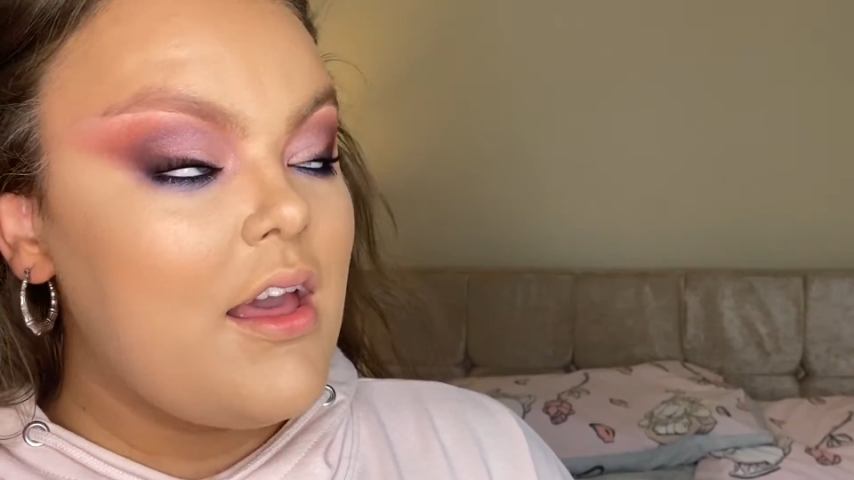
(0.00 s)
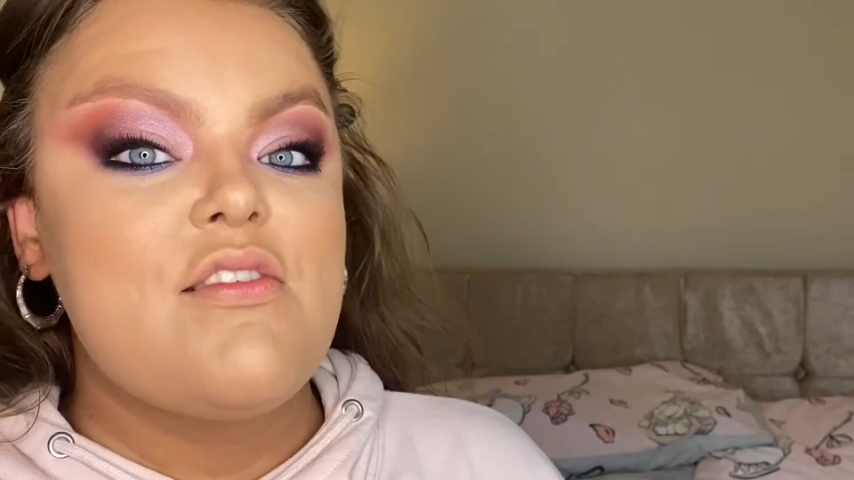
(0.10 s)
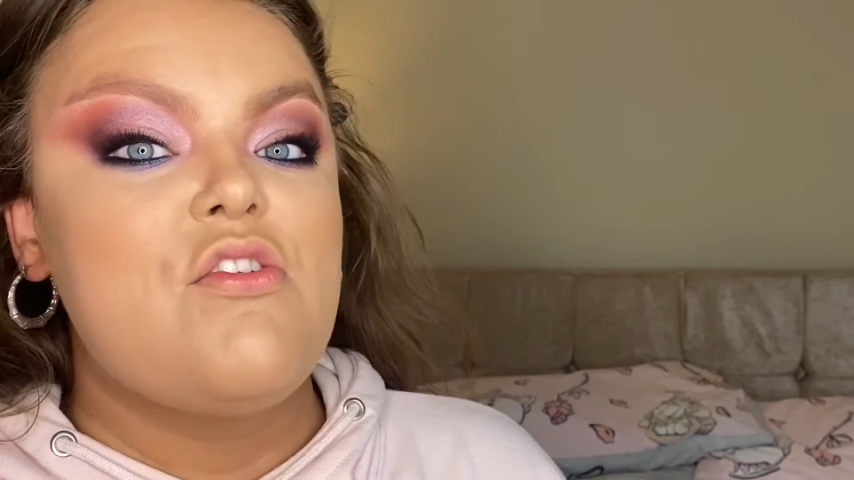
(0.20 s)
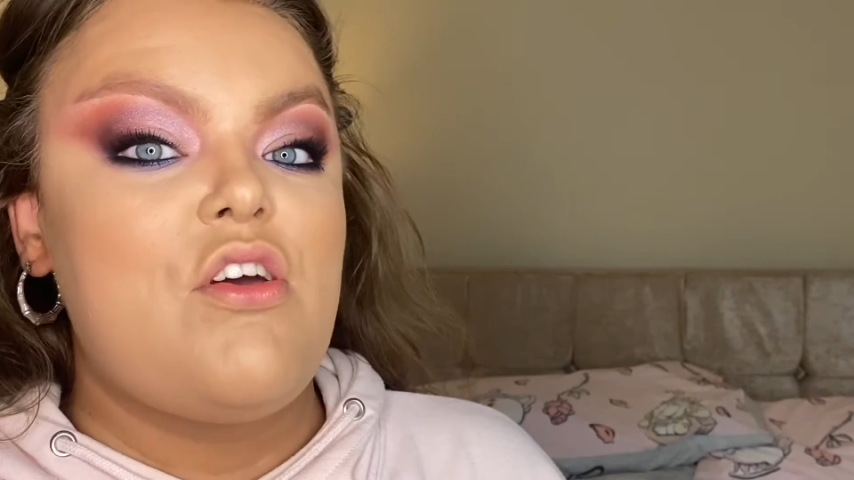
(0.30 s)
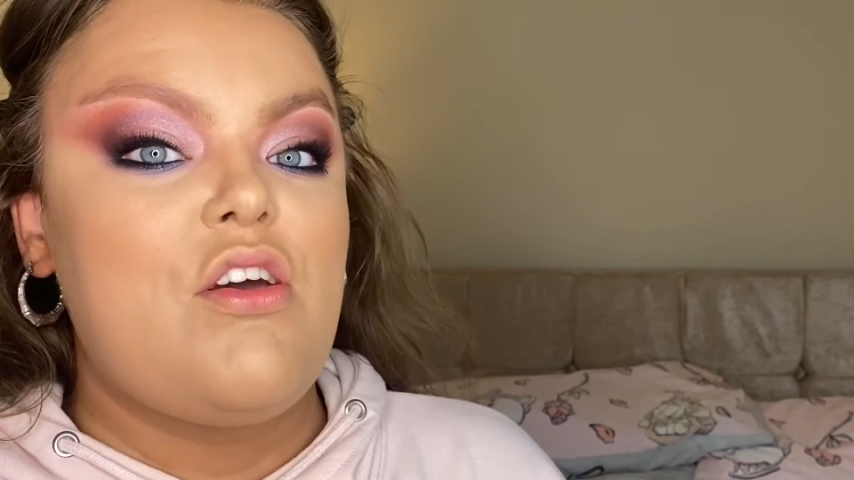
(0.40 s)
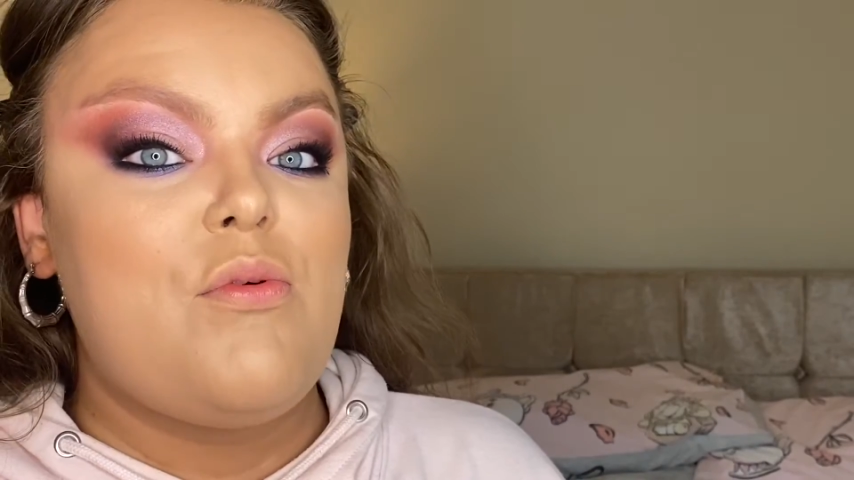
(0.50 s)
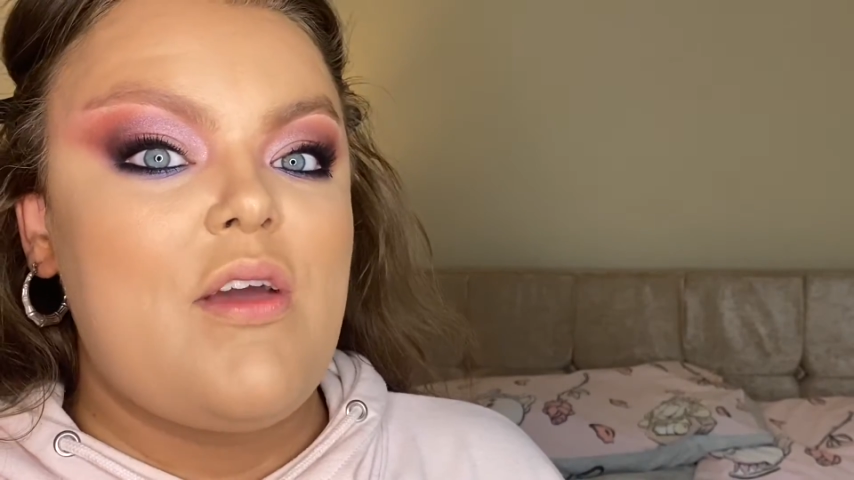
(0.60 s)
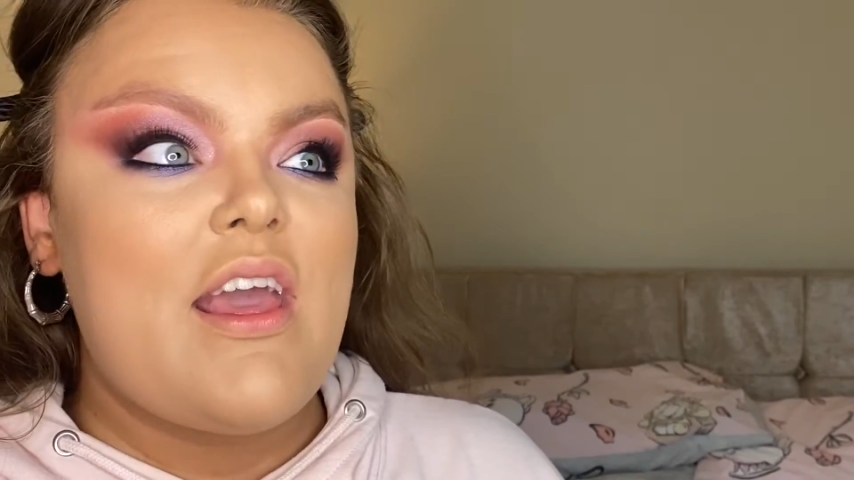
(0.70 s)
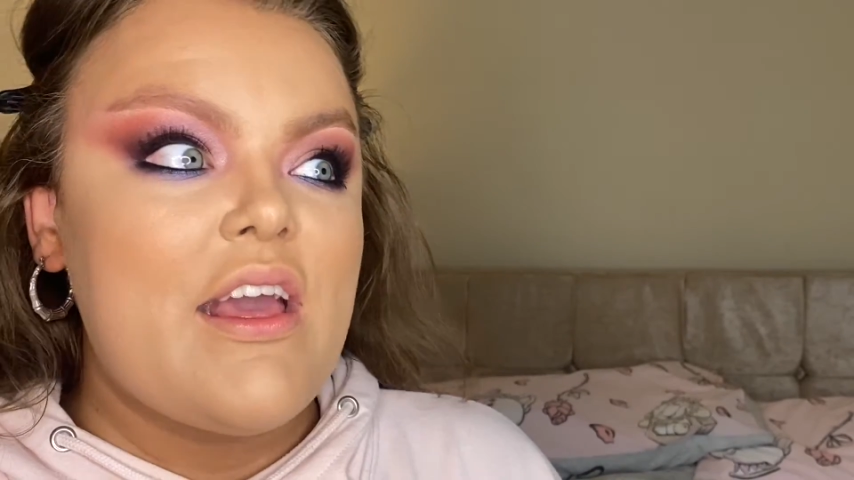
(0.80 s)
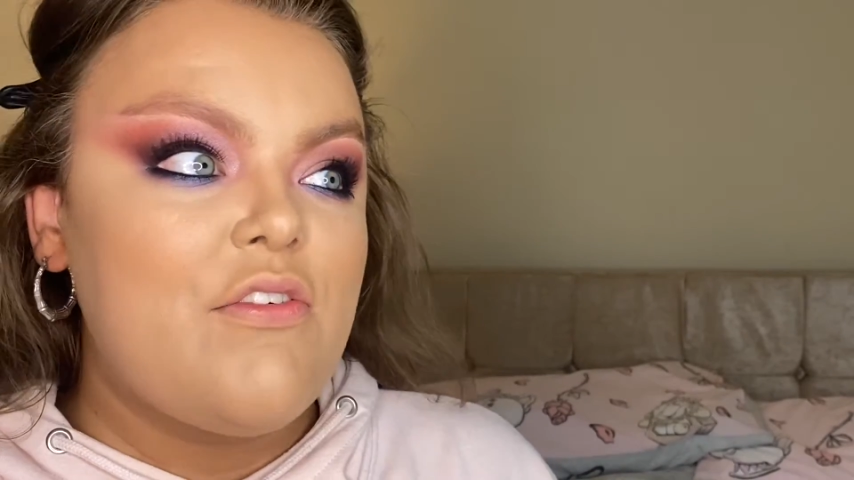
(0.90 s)
to do
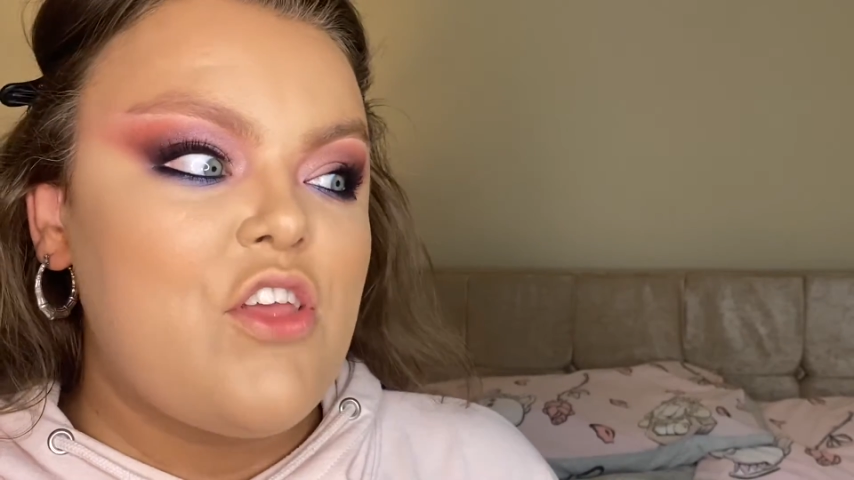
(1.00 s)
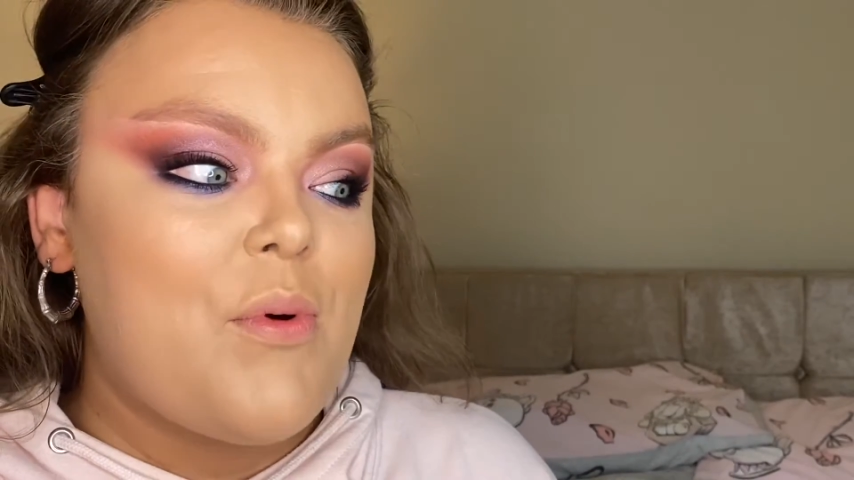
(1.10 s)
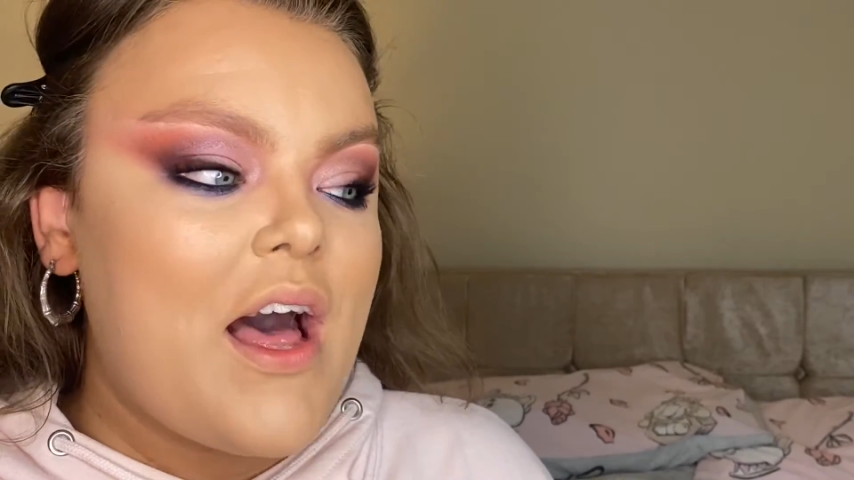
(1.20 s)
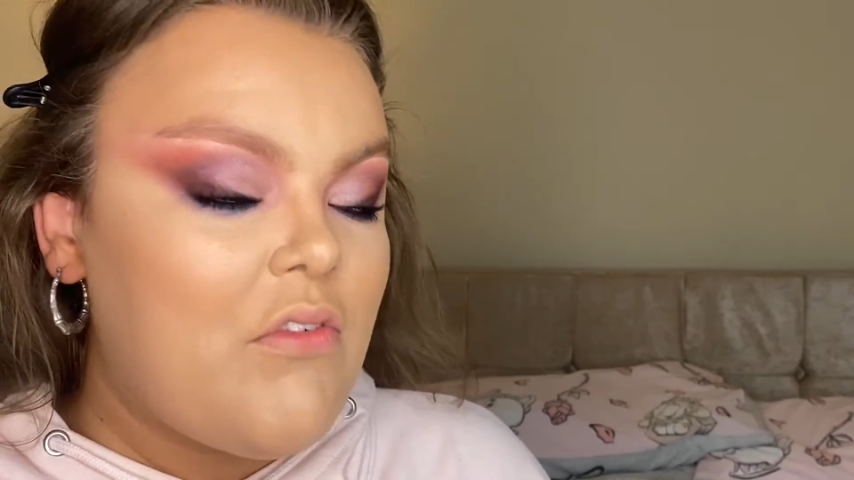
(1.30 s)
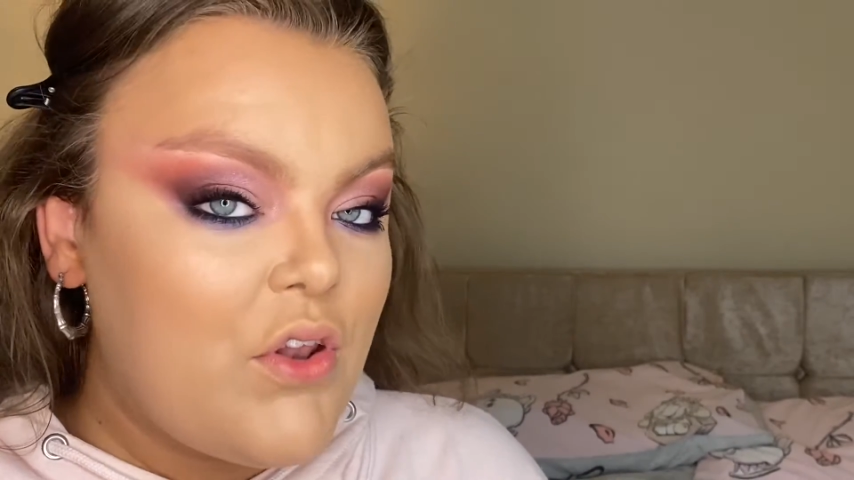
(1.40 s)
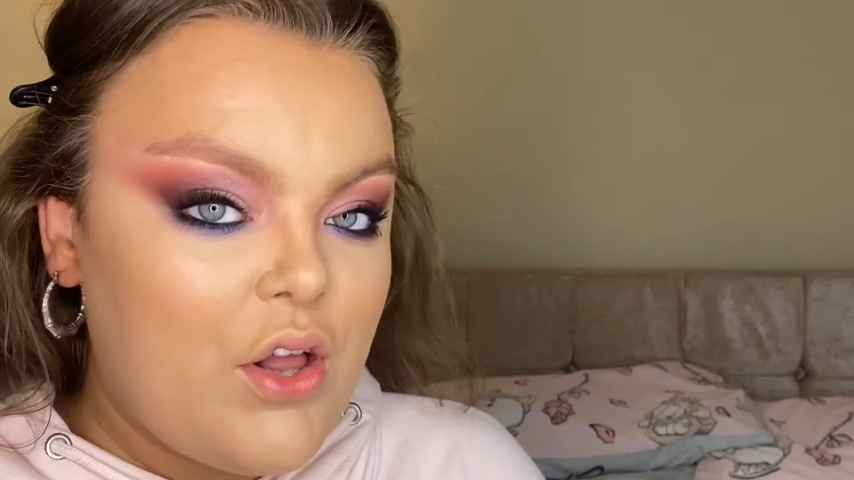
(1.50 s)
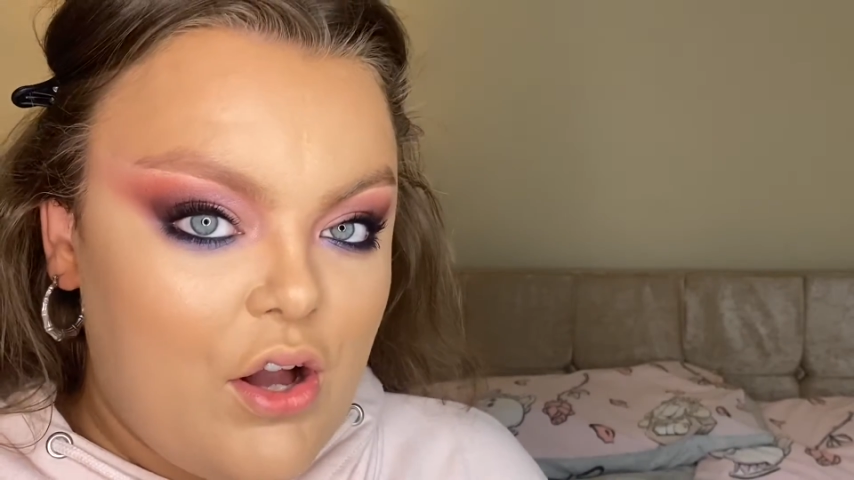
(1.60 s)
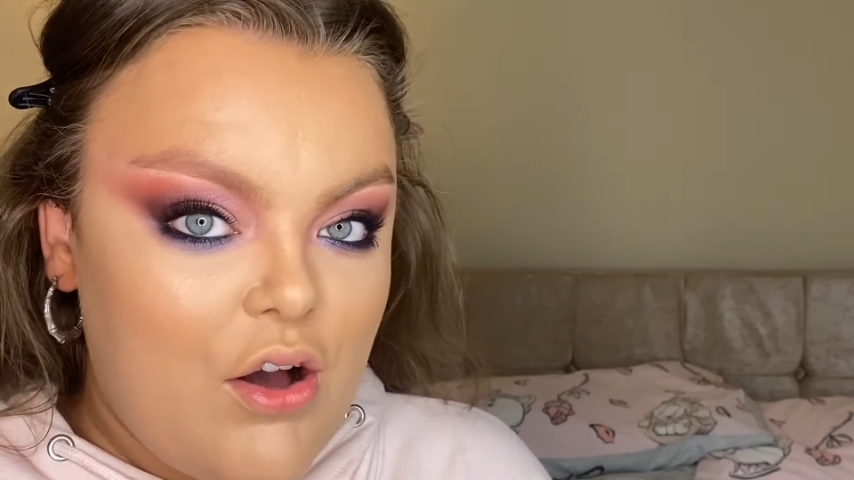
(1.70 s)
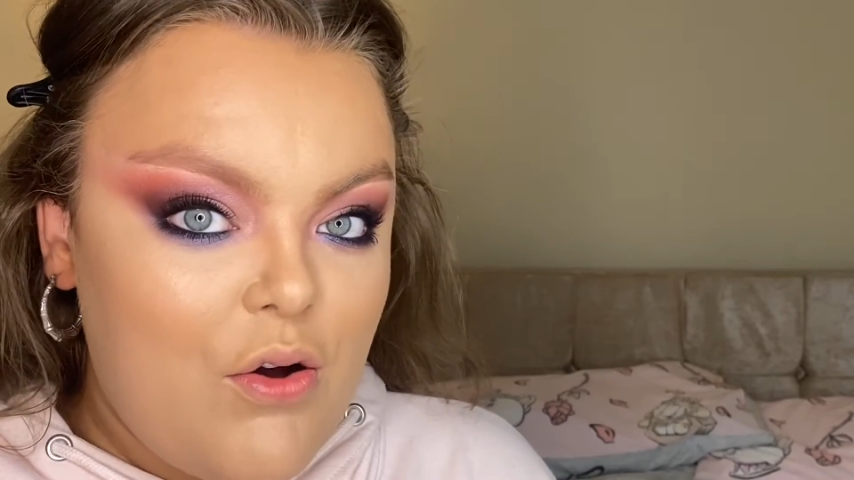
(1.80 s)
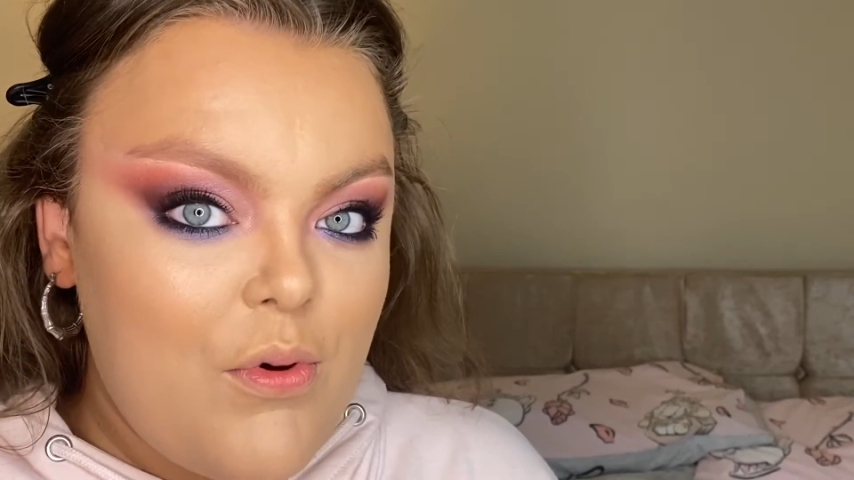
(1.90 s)
if you are on the
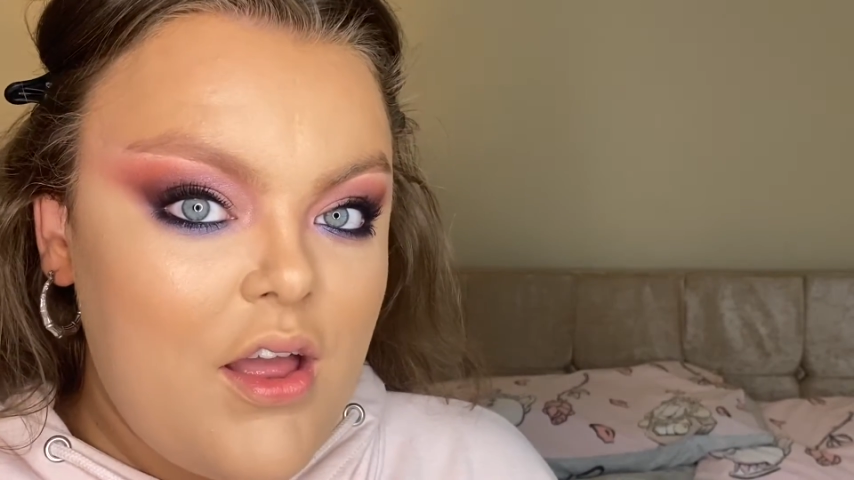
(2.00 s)
go,